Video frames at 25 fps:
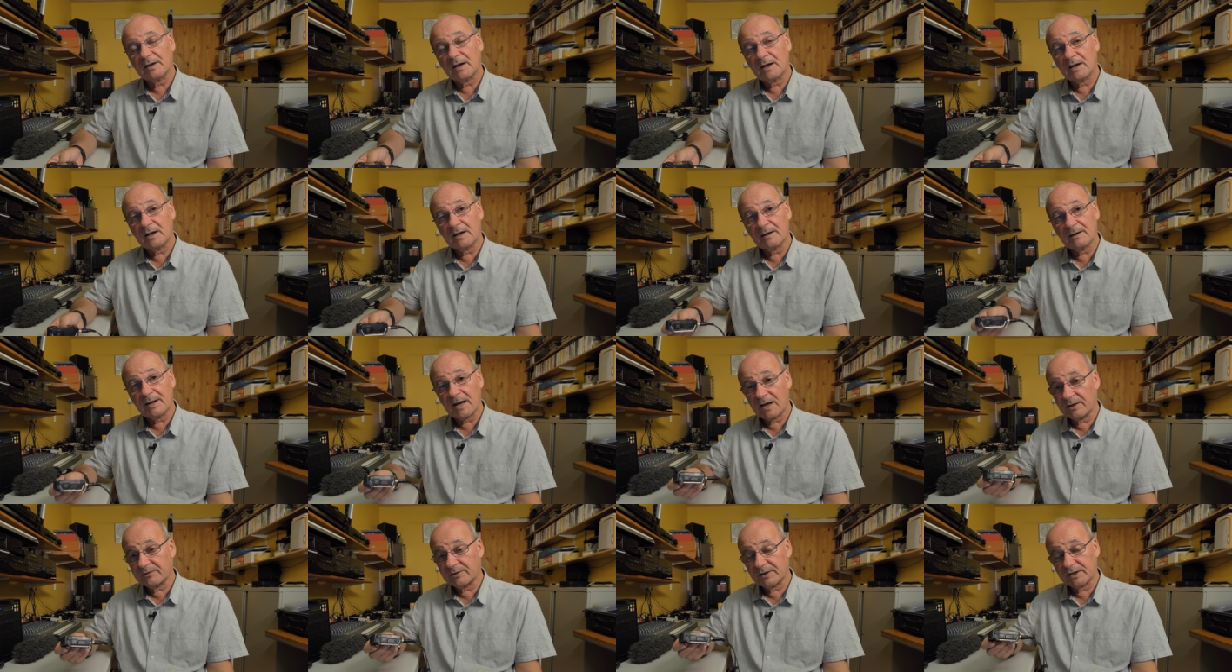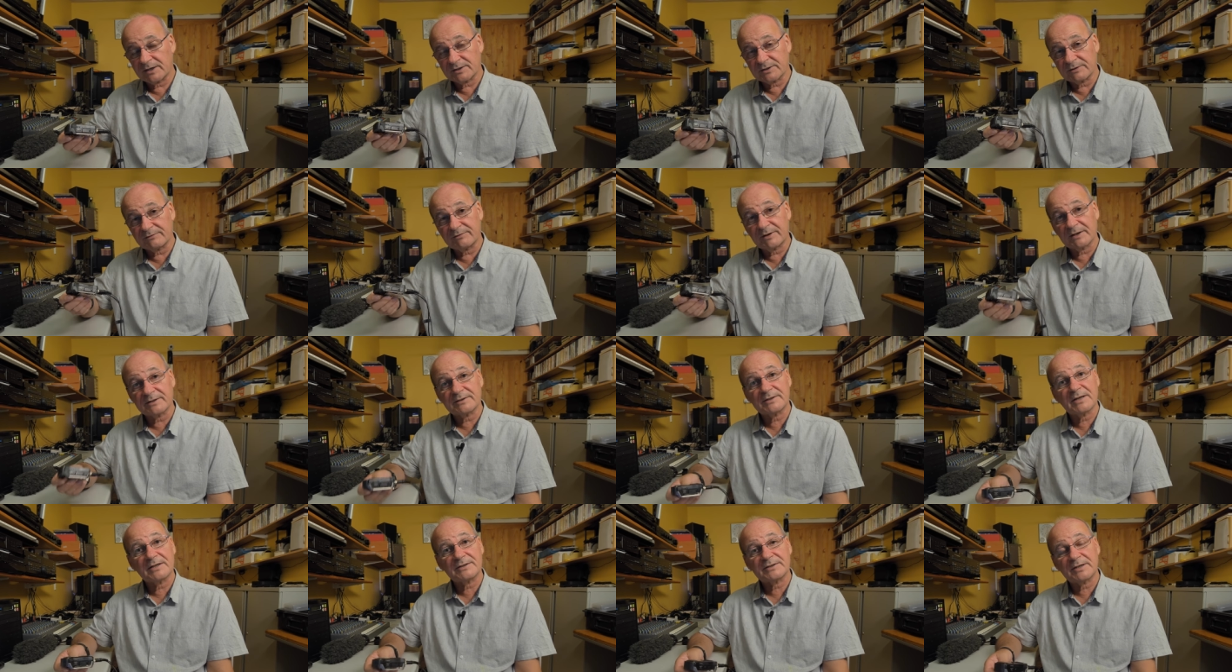uh, I think is a
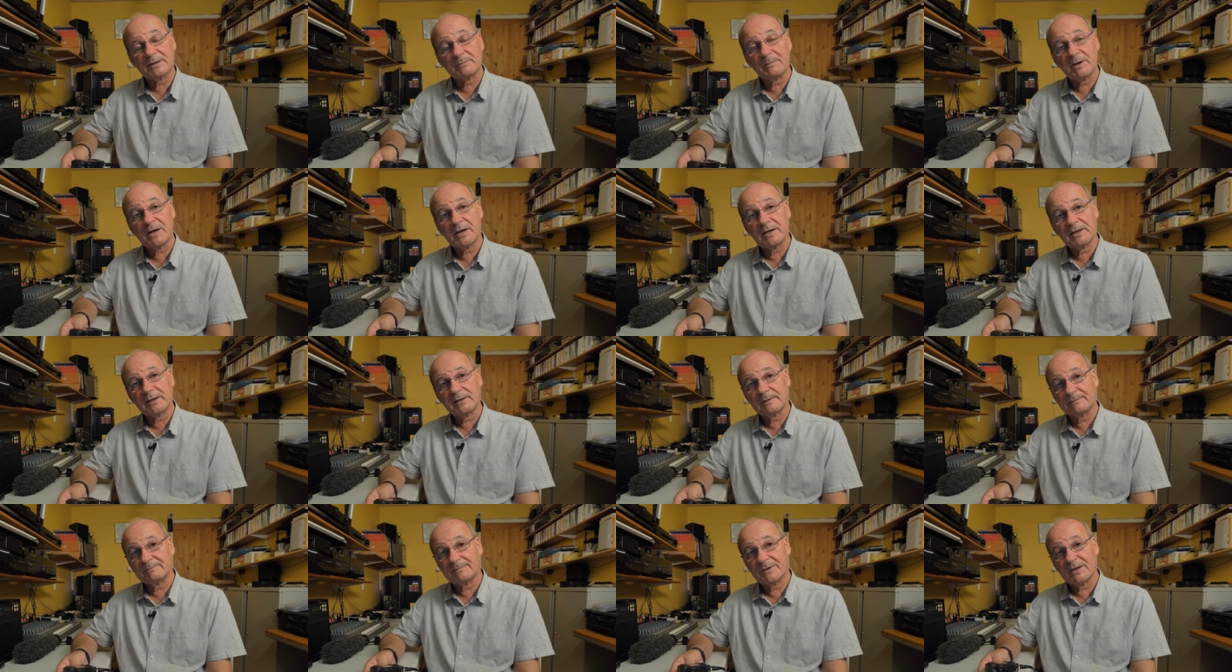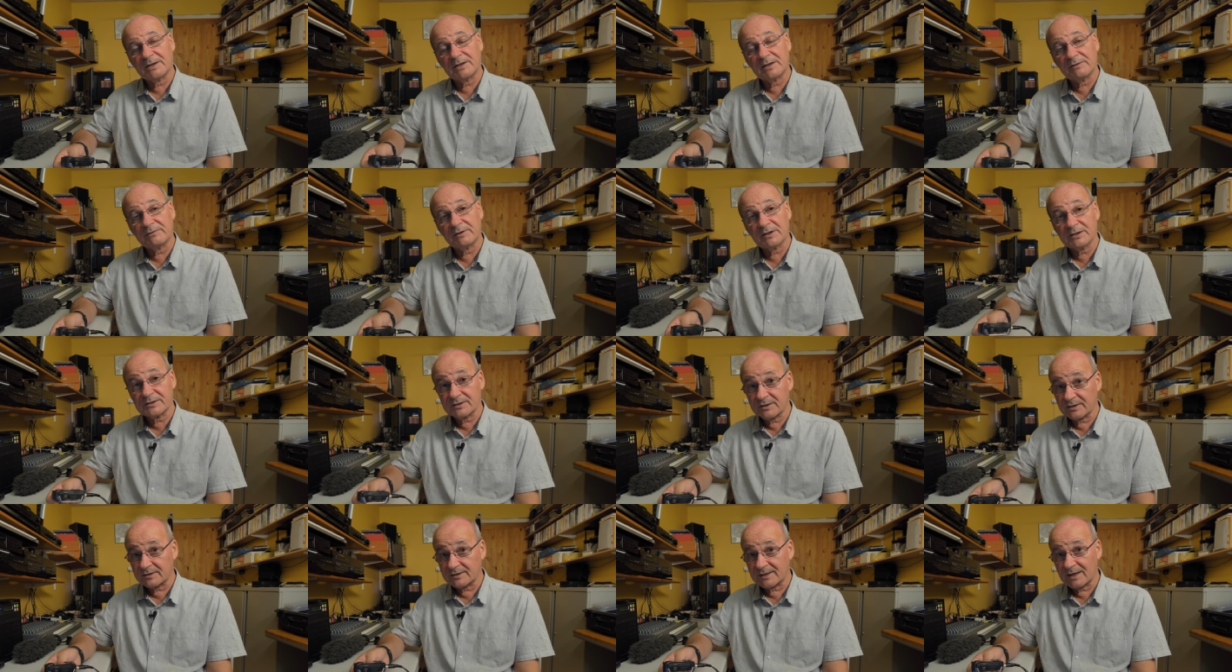fantastic mic. And if you
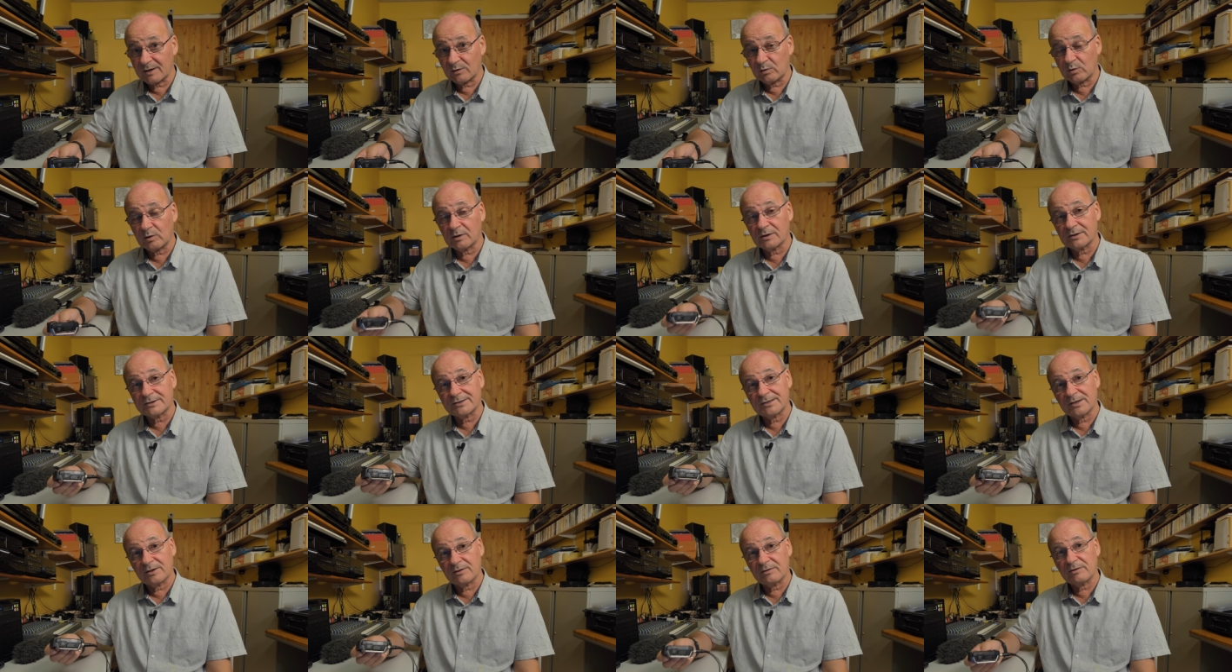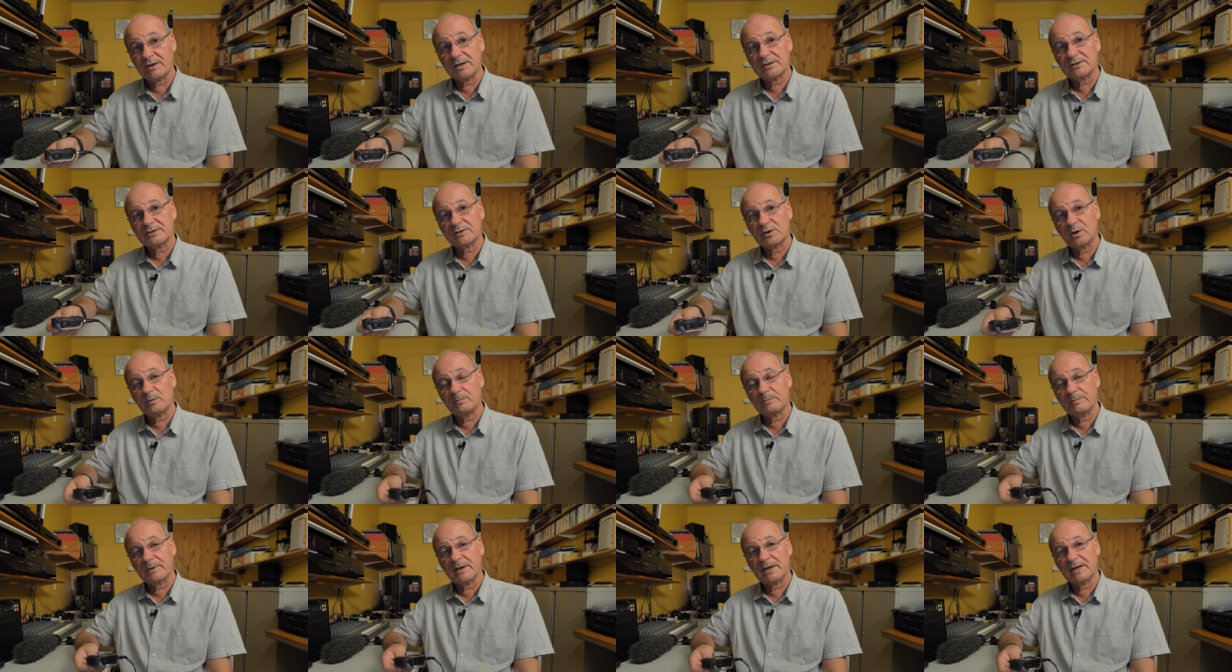listen to the sound quality of this
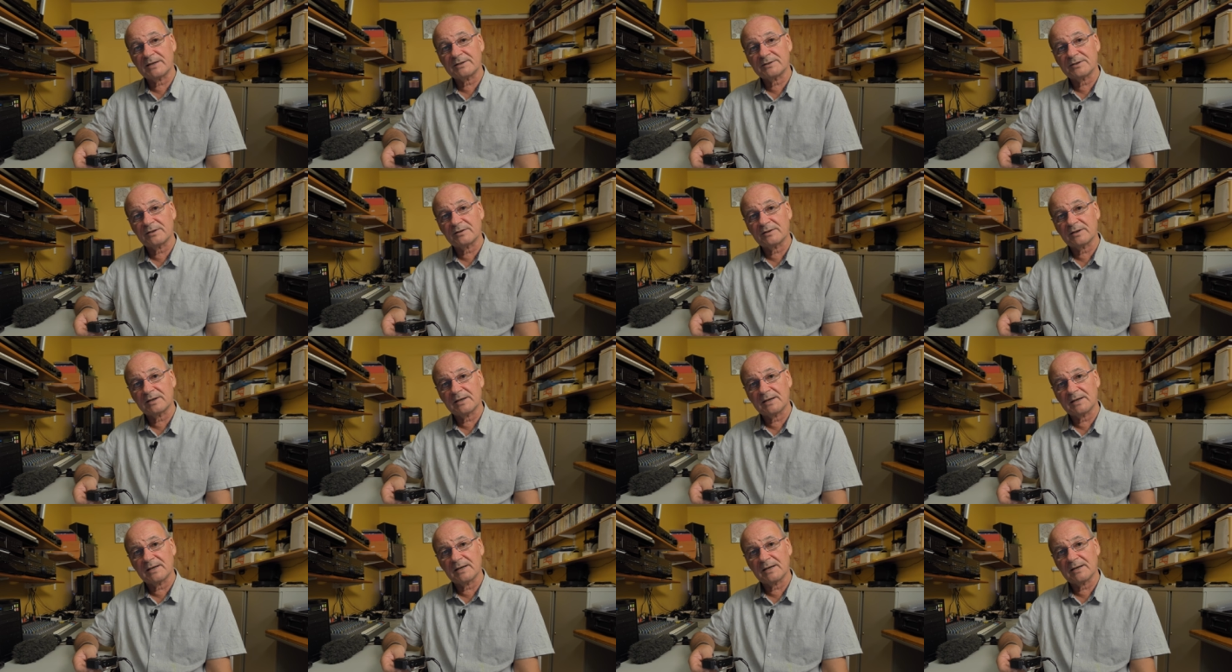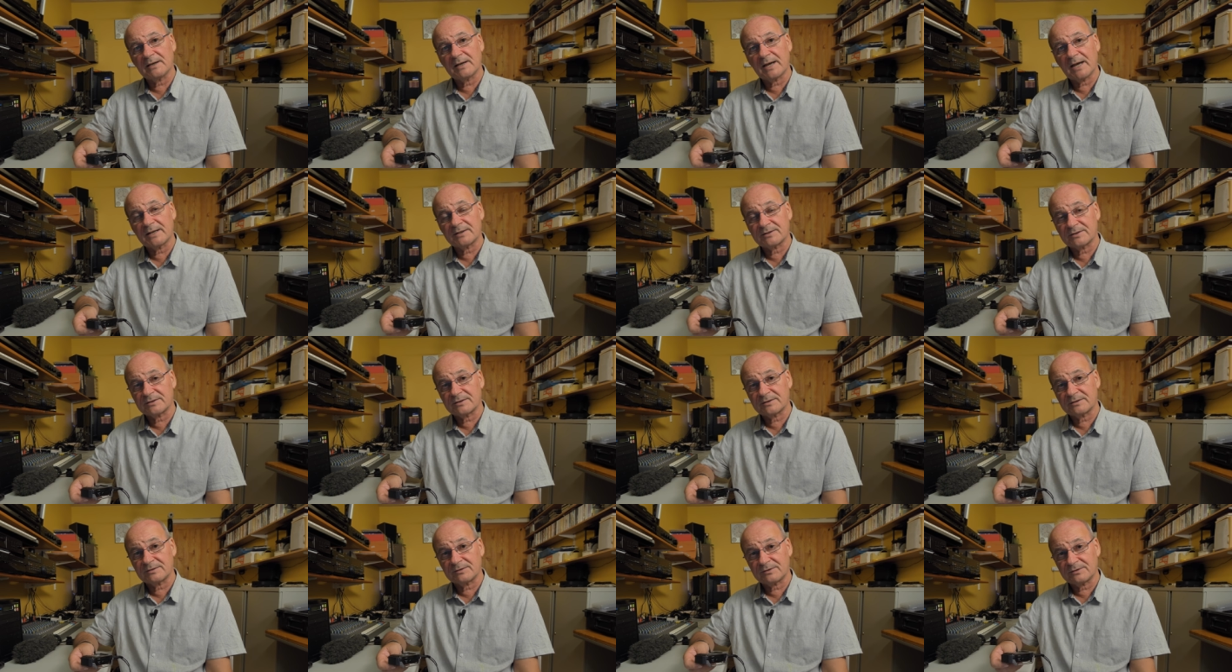compared to the uh,
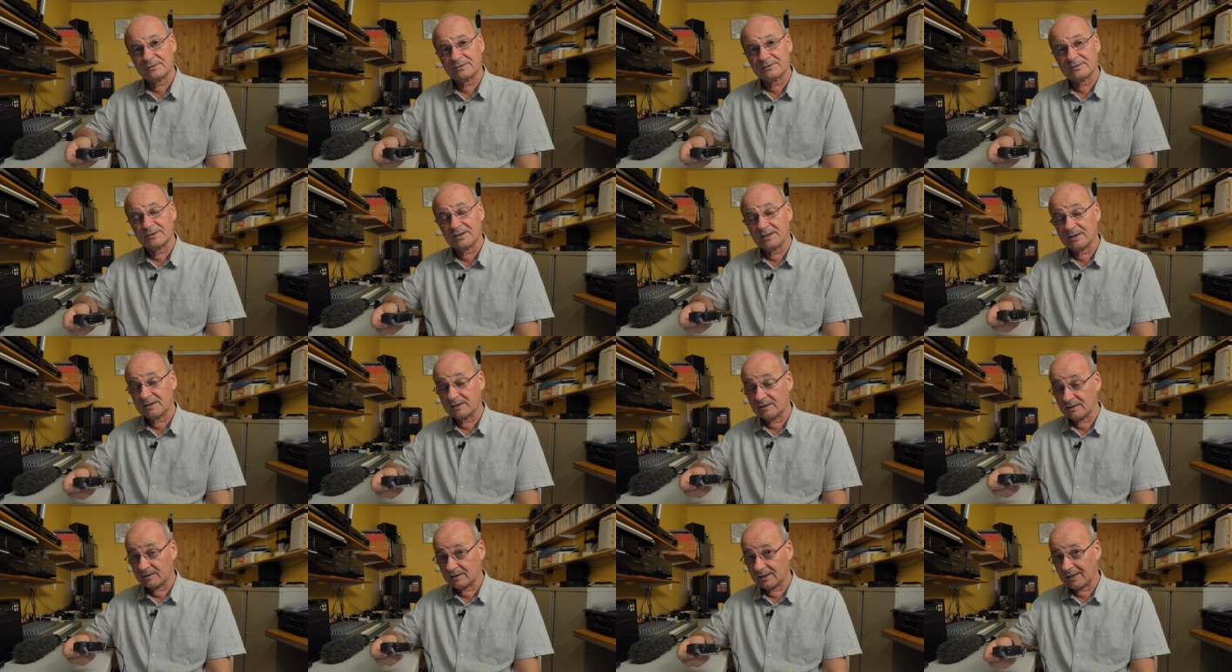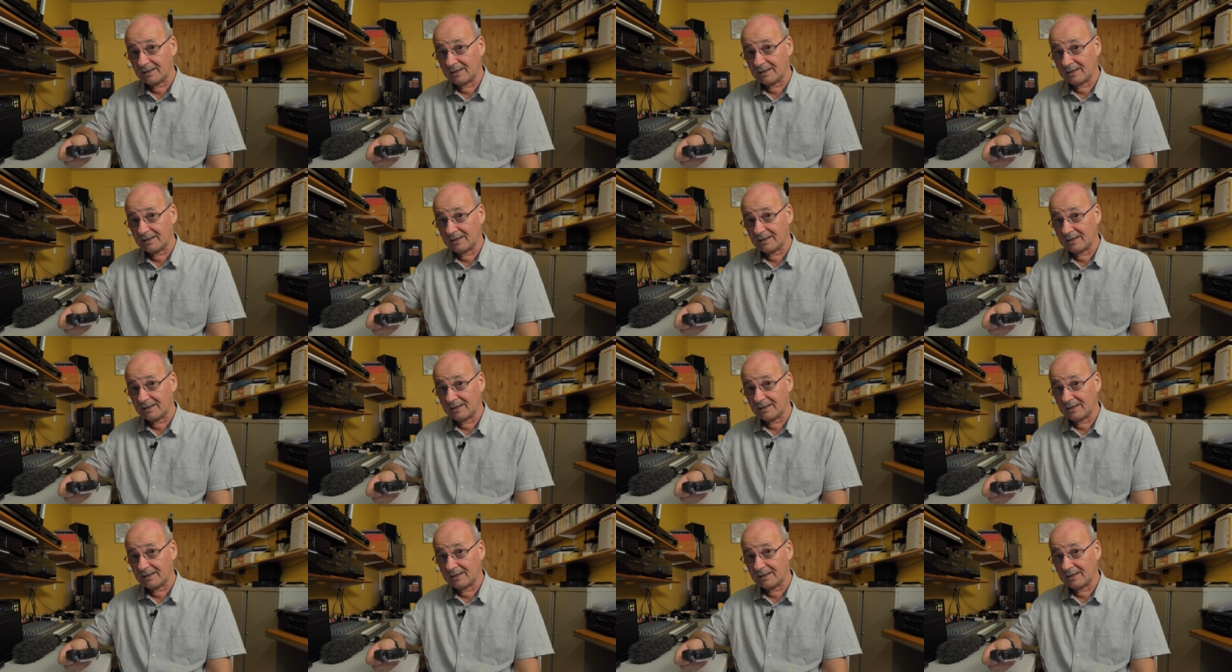S, the uh,